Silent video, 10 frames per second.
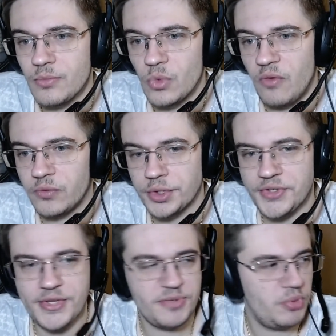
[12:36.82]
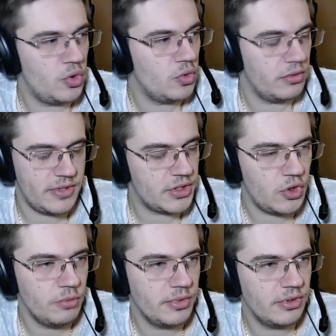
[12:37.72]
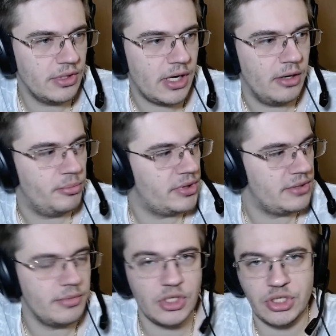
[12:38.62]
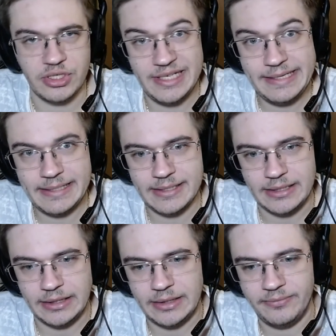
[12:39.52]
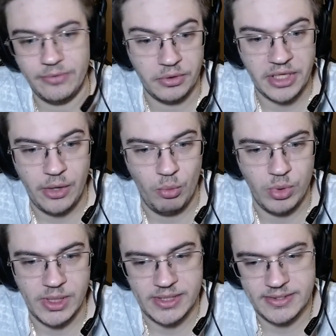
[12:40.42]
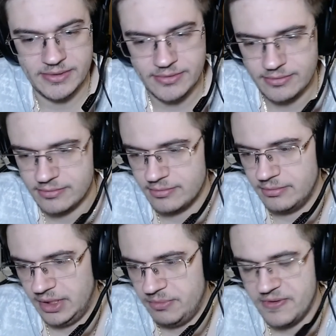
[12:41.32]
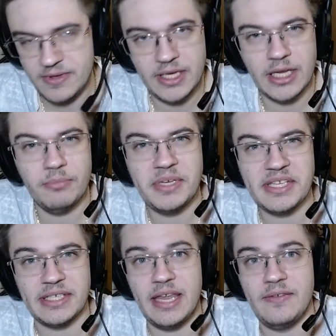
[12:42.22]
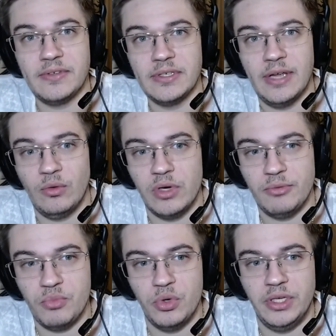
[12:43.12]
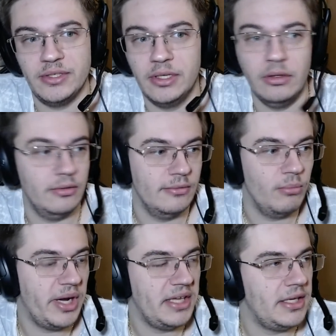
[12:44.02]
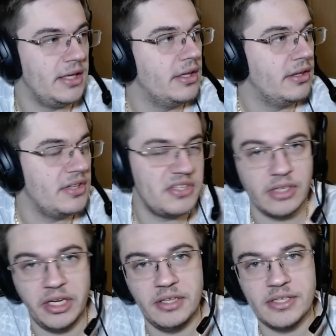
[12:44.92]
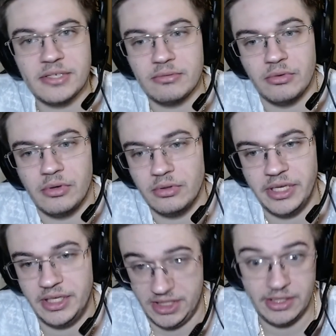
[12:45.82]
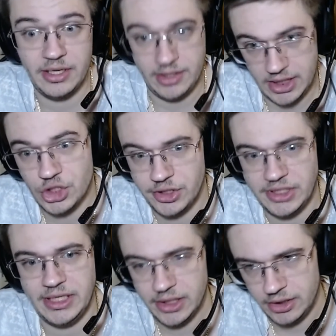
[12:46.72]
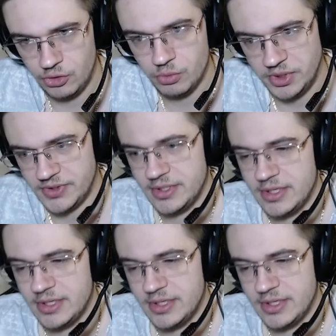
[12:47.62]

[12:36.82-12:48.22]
Of course, this human are pretty much dead for now, but maybe they can be saved at one point. And by killing these titans, we're like actually killing humans.